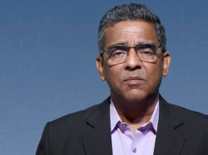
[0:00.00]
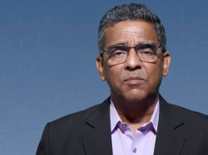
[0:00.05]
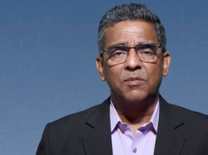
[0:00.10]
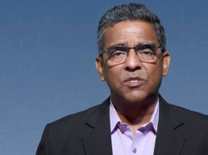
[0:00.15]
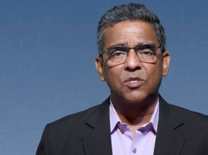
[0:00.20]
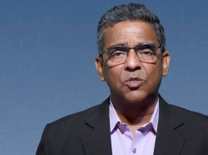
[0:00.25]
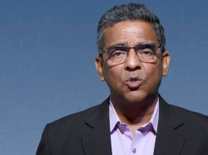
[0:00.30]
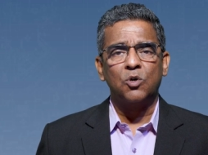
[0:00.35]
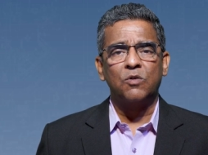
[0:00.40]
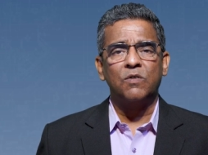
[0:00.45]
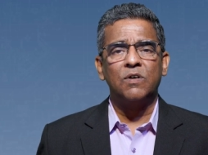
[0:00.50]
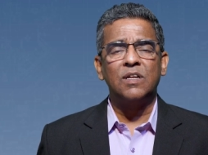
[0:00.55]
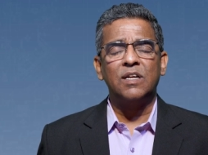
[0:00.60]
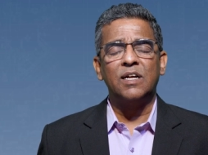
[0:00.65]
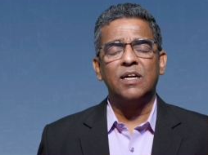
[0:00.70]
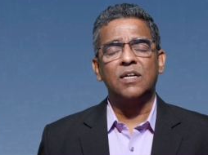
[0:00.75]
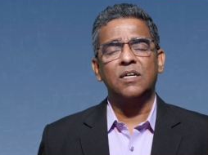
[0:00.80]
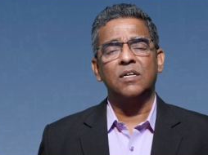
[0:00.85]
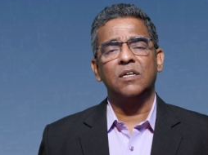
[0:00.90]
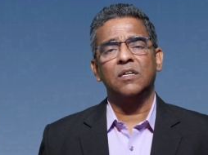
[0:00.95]
Mr. Doval
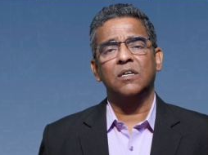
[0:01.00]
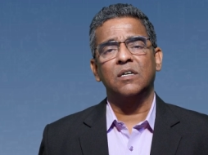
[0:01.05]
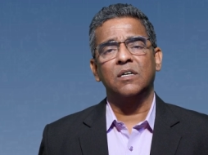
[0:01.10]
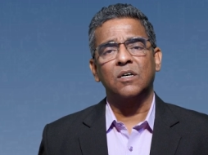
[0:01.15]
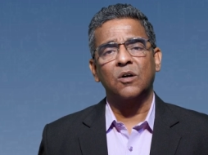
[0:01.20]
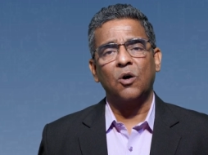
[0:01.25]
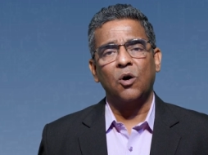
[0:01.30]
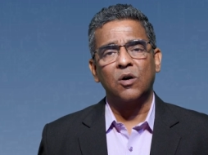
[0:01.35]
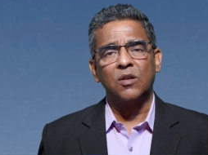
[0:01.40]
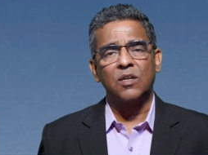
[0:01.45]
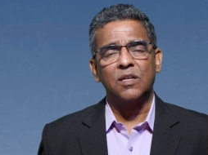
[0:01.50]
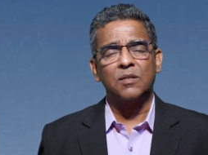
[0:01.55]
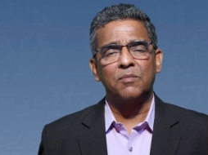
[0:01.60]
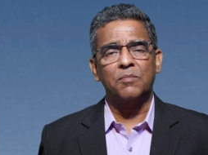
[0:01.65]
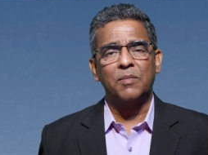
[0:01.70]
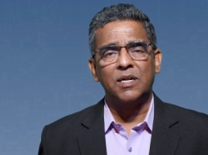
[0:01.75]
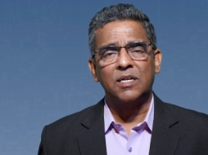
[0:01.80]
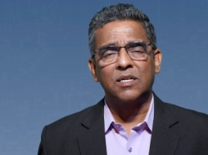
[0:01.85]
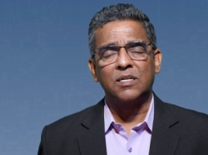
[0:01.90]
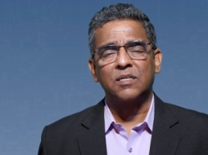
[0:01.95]
had uh, gone and
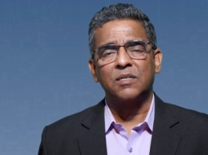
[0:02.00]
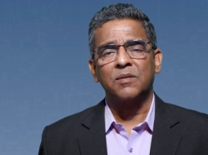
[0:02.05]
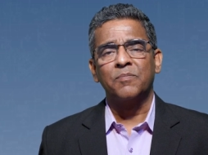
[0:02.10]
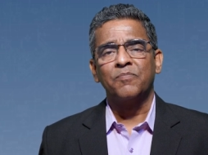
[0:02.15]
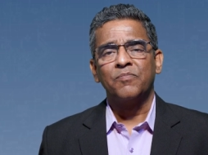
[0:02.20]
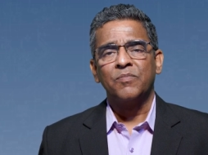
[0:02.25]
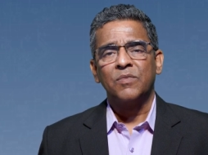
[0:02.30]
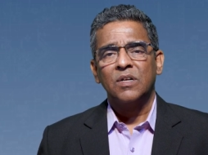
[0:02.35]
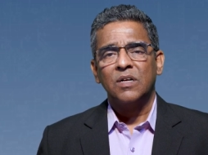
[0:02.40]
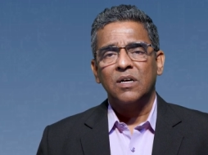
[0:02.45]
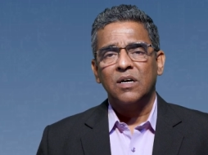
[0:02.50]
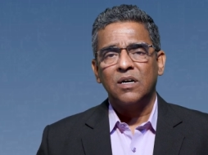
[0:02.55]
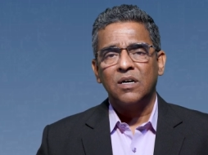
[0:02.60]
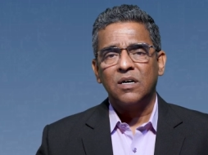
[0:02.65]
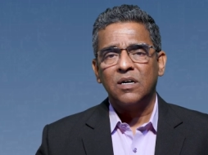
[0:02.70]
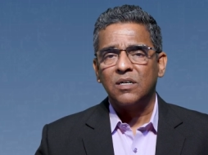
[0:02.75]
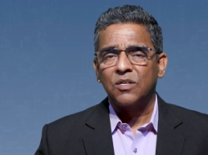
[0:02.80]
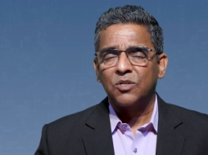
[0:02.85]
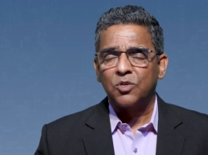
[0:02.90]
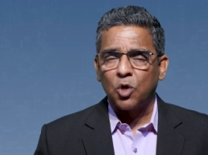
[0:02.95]
met
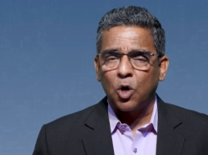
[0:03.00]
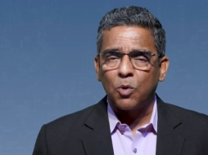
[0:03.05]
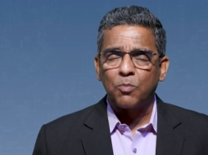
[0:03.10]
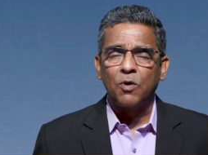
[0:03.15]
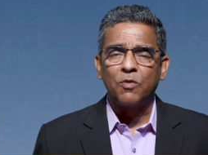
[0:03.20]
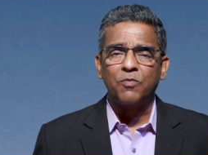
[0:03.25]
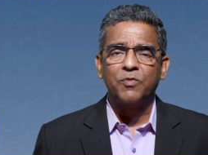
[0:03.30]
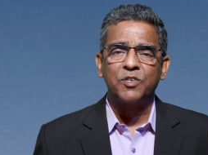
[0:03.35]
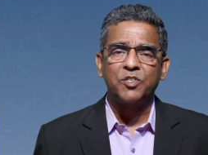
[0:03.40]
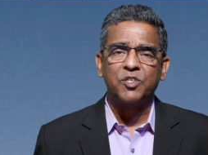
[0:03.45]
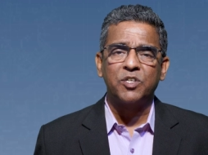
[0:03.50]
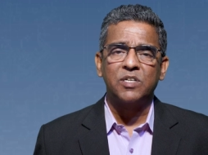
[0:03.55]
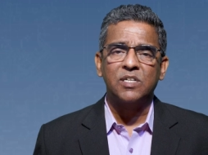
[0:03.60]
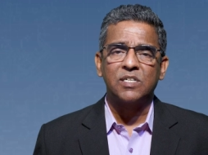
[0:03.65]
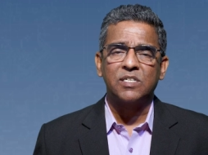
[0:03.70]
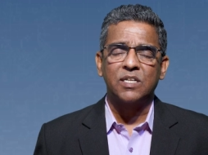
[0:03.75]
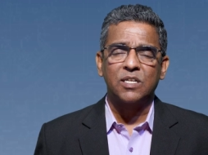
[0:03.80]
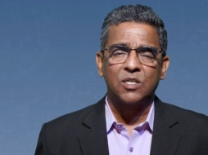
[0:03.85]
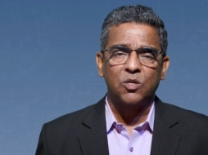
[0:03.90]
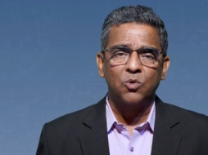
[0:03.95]
uh, top
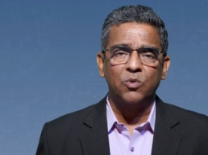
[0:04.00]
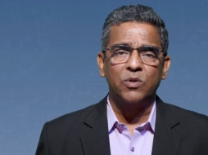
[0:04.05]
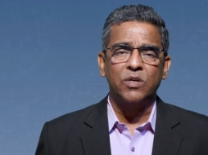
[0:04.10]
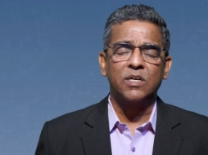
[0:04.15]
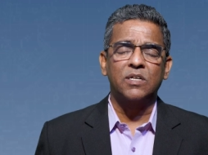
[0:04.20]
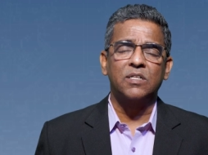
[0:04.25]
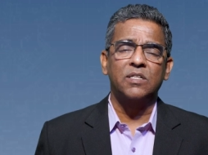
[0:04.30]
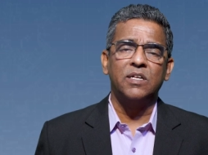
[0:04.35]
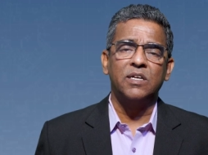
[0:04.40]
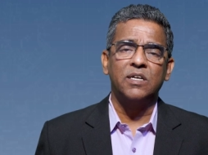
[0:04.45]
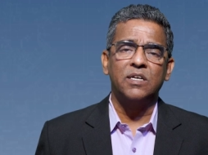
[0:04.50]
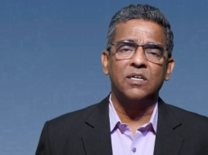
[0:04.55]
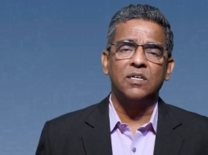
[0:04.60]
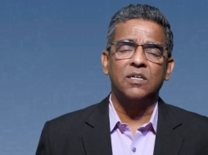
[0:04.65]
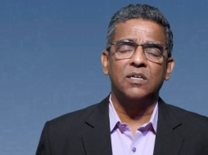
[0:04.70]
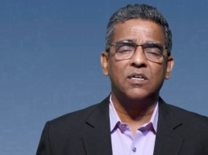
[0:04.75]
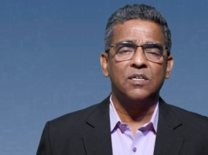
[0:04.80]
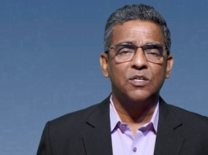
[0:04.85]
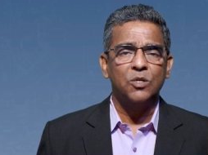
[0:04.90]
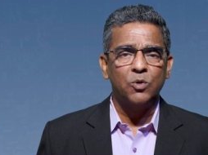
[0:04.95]
officials, including
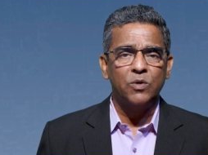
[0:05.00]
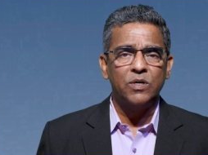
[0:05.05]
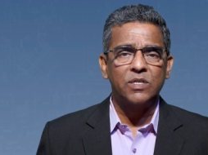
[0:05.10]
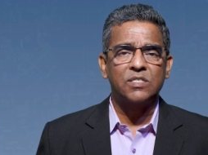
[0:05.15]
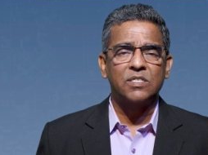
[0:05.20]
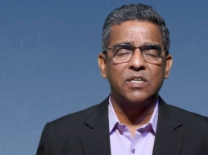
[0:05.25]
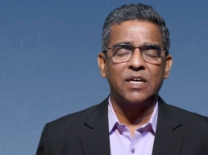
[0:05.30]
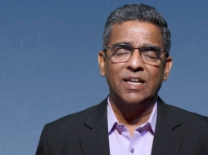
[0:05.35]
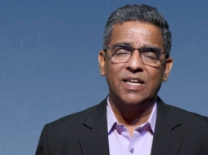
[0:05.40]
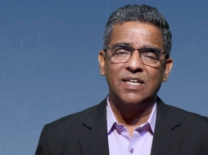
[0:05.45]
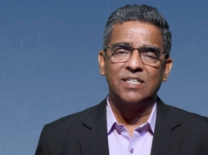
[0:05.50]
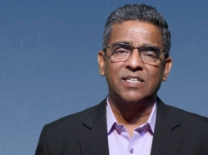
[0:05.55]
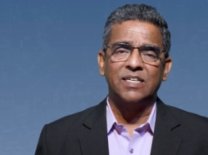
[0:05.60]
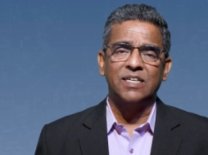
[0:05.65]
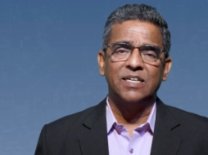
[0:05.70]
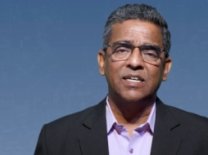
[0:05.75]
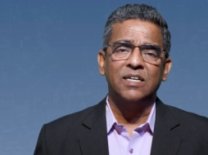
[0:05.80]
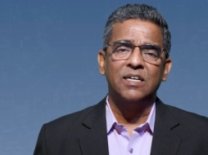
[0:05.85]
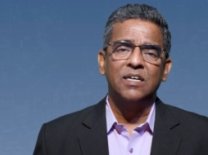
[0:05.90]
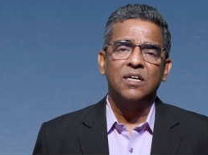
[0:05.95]
the US uh,
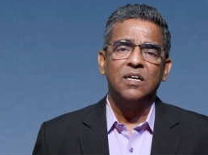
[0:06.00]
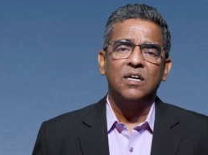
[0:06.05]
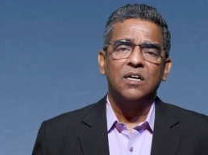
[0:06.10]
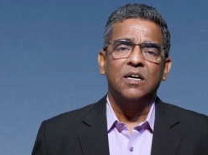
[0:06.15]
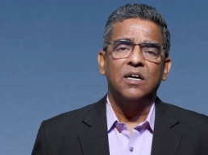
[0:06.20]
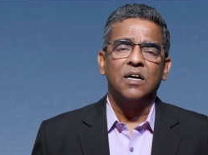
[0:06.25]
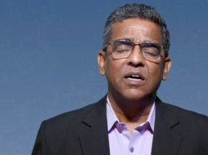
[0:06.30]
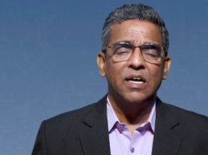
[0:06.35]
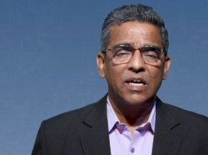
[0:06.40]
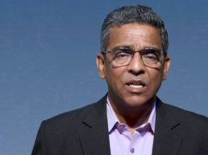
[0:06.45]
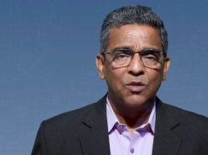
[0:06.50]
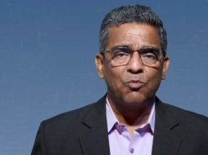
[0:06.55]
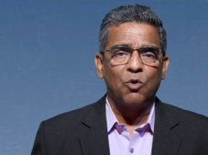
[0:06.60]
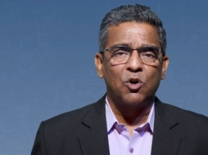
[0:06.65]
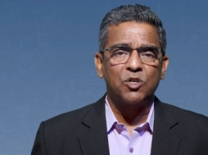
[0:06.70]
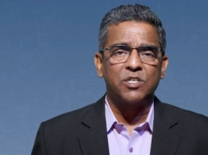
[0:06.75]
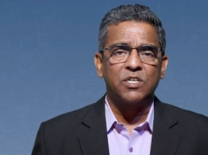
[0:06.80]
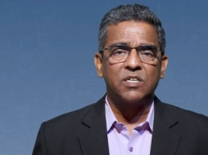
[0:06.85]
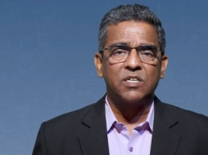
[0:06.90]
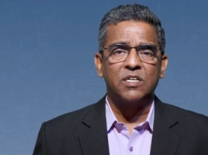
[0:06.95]
NSA, uh, in
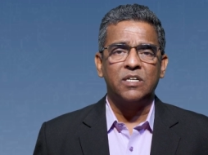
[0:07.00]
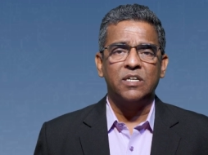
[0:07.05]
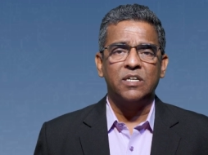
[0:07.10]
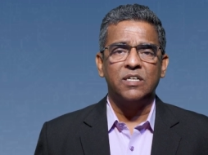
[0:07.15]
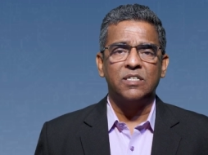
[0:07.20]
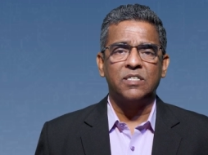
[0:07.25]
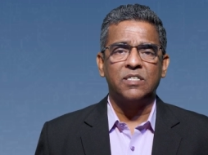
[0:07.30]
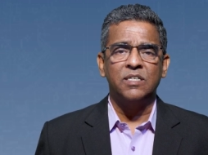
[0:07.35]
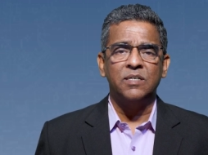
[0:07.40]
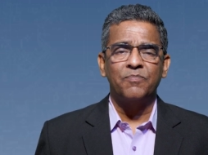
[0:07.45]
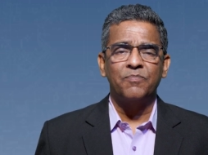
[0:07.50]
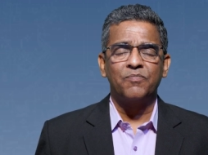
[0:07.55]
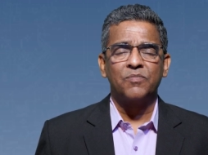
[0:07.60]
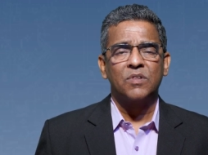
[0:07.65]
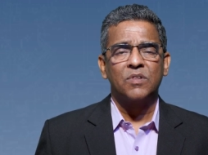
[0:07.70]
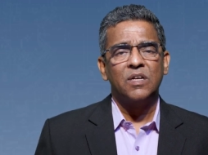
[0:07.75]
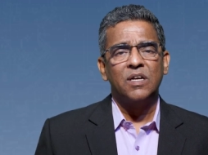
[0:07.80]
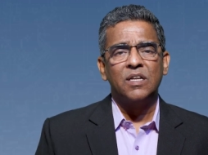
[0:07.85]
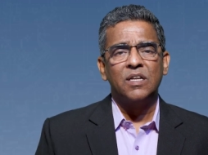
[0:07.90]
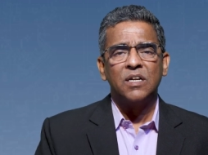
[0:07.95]
Washington, D.C.,
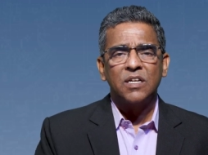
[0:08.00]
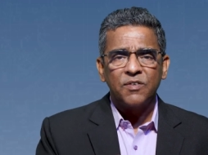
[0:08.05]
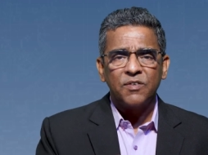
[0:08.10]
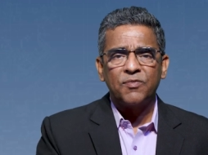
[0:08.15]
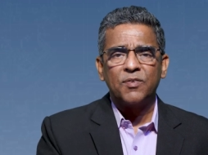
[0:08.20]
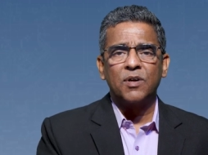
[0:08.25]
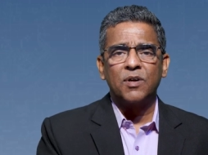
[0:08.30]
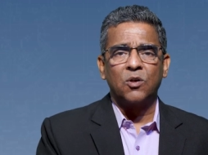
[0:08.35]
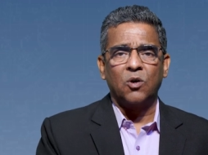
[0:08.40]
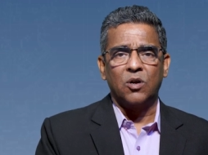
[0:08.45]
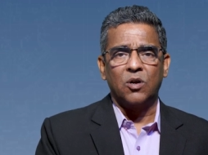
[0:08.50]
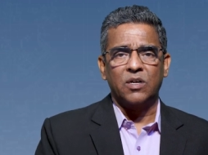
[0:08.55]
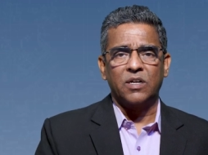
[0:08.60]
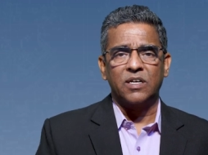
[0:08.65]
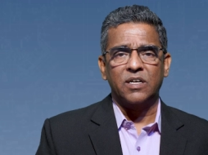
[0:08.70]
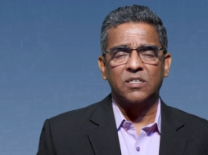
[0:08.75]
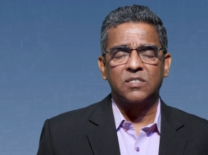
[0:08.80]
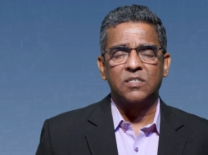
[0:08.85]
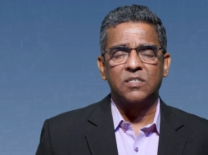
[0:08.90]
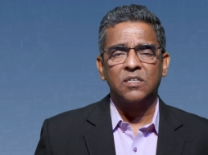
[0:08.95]
in a different
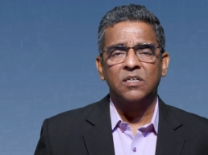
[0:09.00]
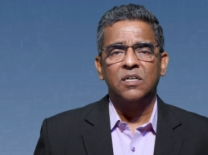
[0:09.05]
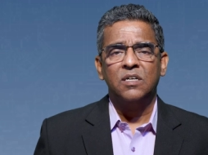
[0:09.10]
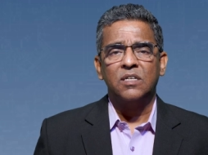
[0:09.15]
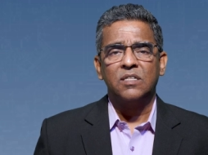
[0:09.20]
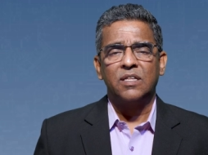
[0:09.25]
context.